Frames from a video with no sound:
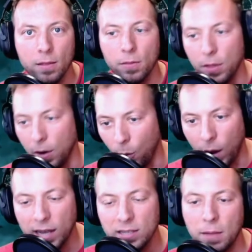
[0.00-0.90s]
There are
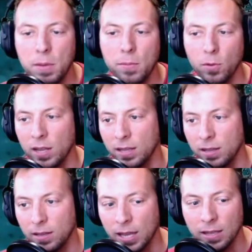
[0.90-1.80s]
ways that people can
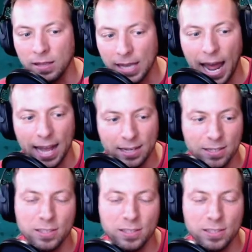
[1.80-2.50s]
get access